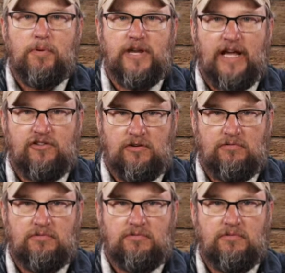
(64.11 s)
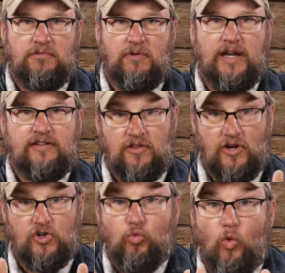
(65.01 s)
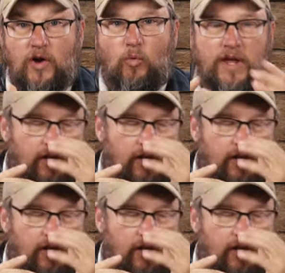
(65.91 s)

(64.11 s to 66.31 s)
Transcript: to protect you, right? So there is one